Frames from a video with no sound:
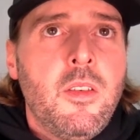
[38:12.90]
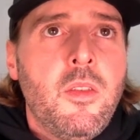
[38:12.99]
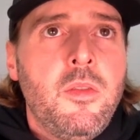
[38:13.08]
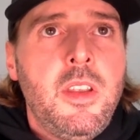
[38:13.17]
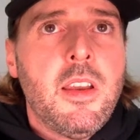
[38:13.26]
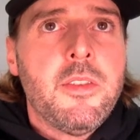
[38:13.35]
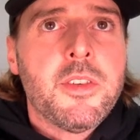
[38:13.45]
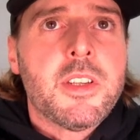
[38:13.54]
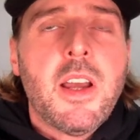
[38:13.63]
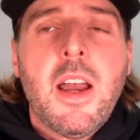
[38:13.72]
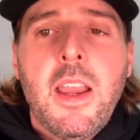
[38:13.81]
the other
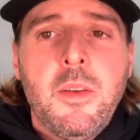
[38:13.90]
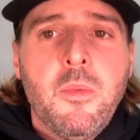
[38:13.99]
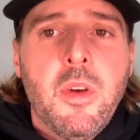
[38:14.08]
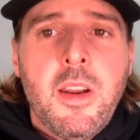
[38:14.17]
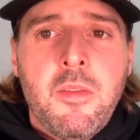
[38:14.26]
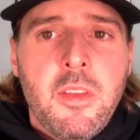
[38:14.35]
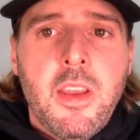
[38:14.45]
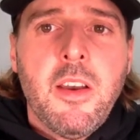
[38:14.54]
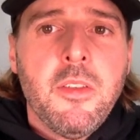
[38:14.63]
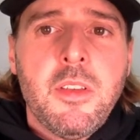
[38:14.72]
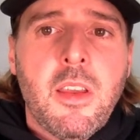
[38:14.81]
side, whatever the
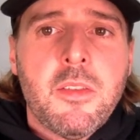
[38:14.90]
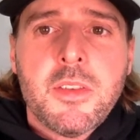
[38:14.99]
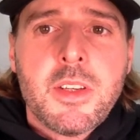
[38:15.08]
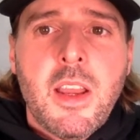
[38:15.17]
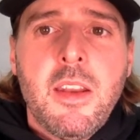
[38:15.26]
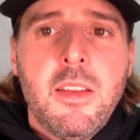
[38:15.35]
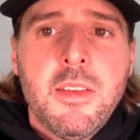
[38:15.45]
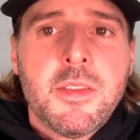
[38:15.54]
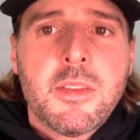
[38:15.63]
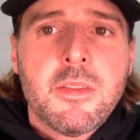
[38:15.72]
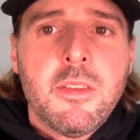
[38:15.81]
hell the other side
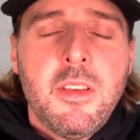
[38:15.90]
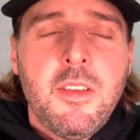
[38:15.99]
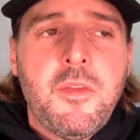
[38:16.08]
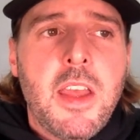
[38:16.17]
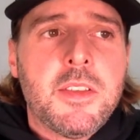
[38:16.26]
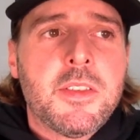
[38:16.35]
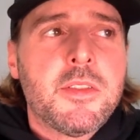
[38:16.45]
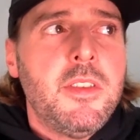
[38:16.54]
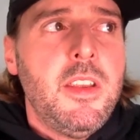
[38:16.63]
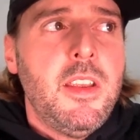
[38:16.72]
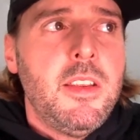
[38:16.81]
is, if that's
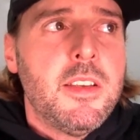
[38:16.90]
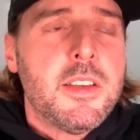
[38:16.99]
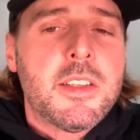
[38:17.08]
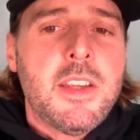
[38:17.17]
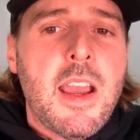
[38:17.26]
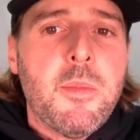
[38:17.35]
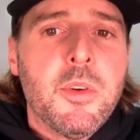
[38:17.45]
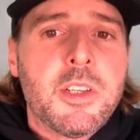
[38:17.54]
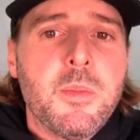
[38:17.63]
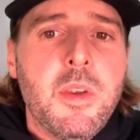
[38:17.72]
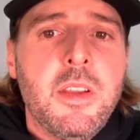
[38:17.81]
the
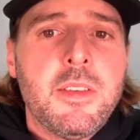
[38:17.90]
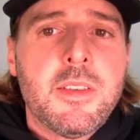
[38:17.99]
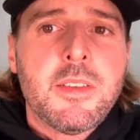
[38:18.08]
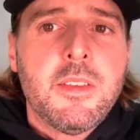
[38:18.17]
establishment,